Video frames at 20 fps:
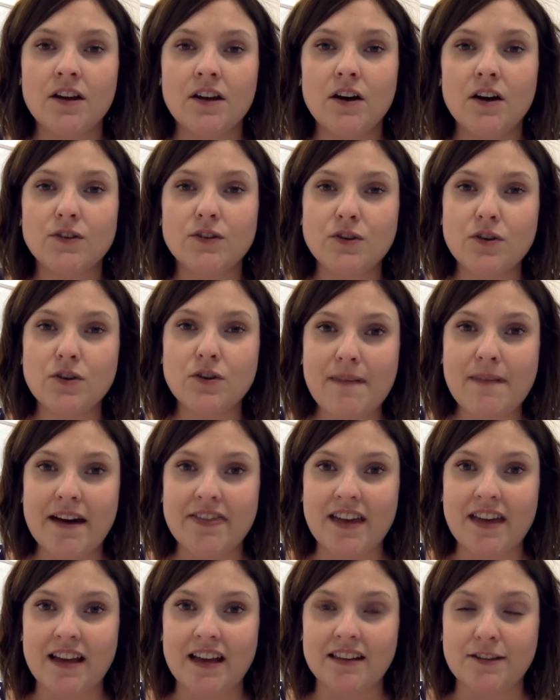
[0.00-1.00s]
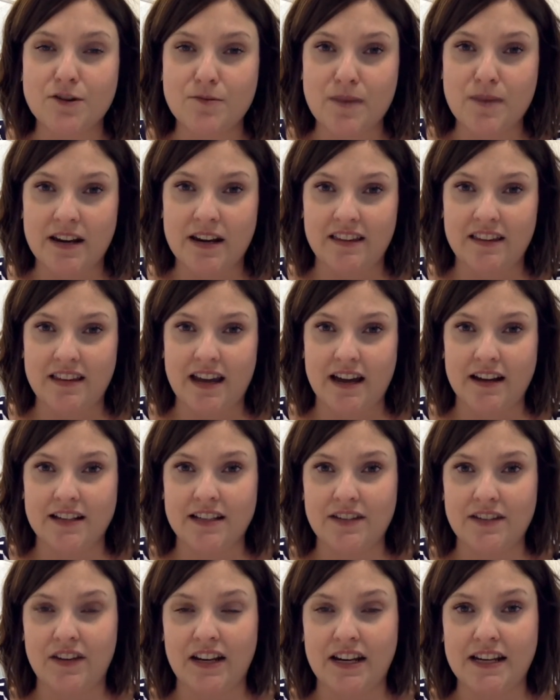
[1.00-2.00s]
I'll talk about that a little bit in the
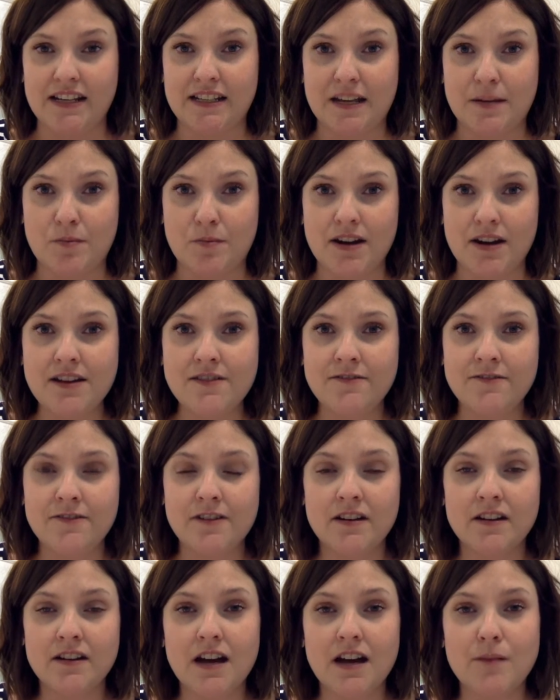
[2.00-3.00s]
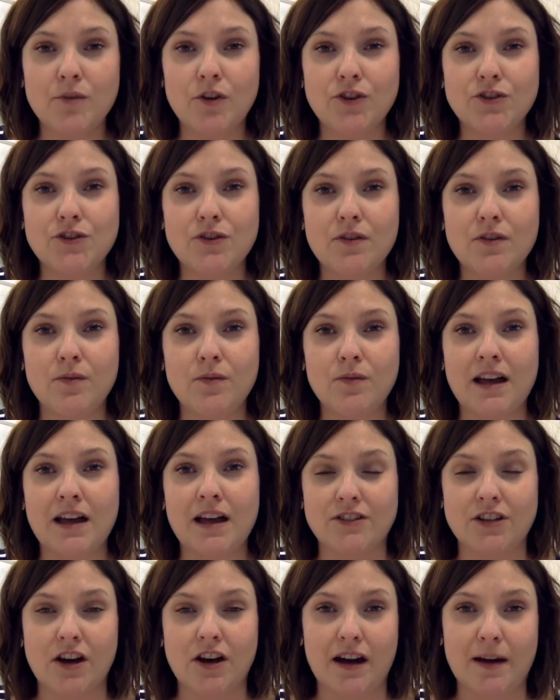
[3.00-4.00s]
activity debrief. I'm not sure if we'll have
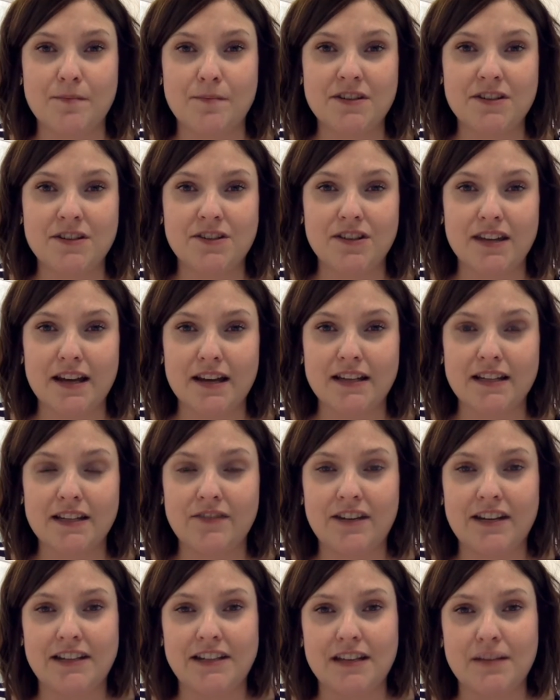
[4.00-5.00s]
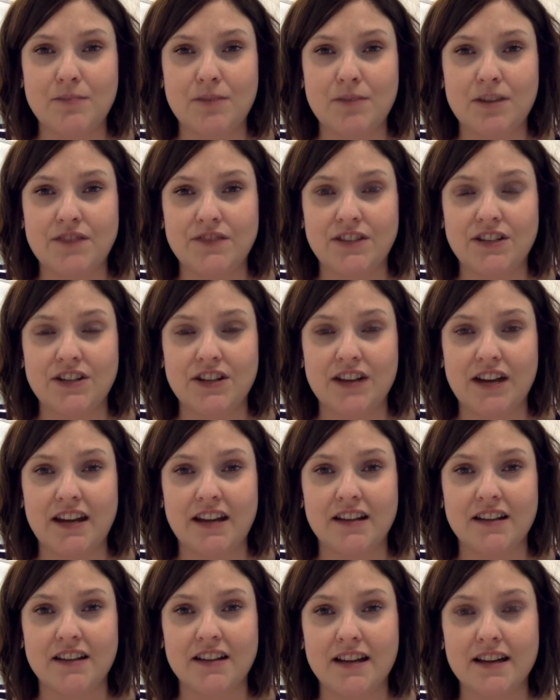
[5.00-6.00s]
time to do the activity debrief tonight in
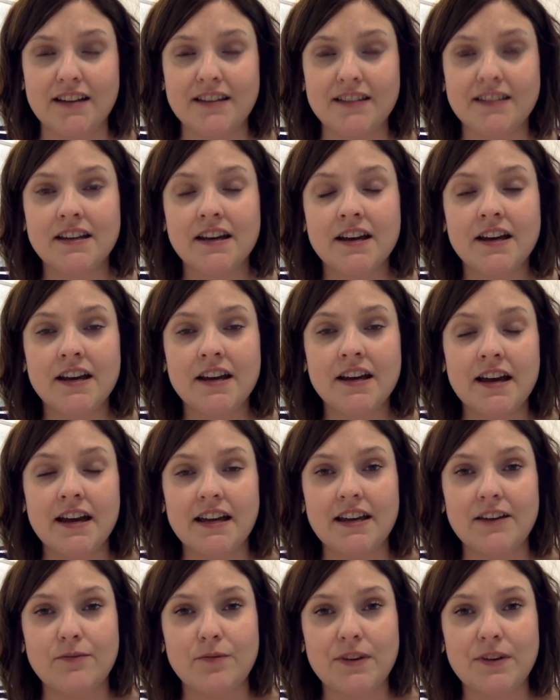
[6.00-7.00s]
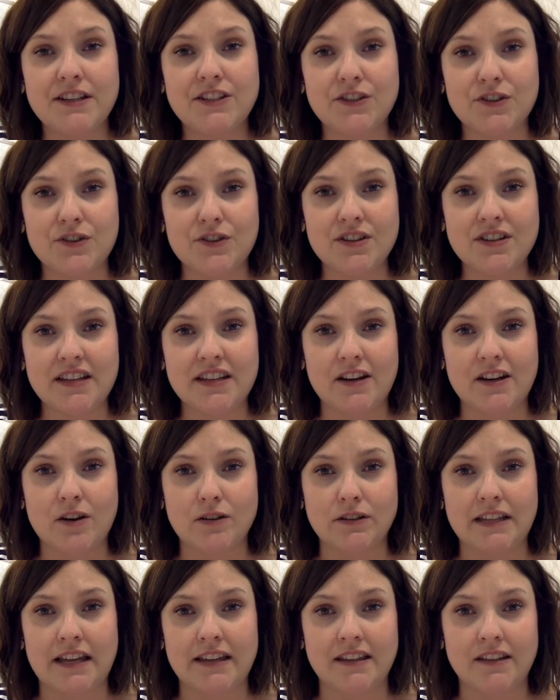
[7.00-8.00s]
class. If we do, then
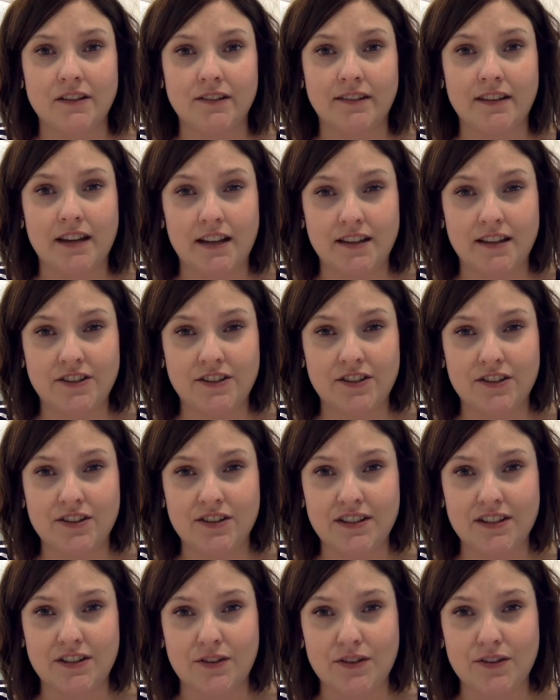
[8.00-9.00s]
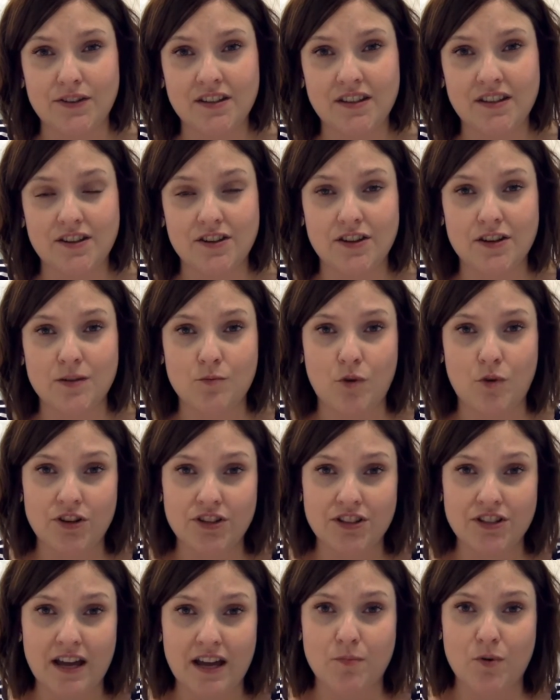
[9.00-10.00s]
I'll let the online students know so that you can
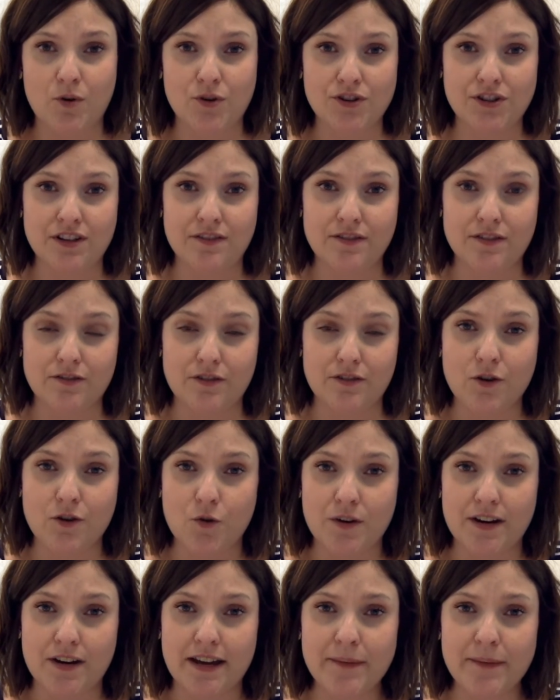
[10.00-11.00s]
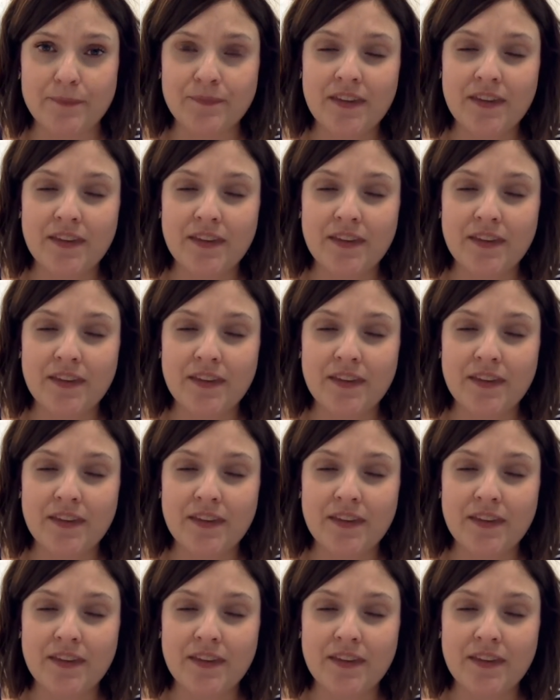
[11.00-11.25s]
watch that portion of the recording.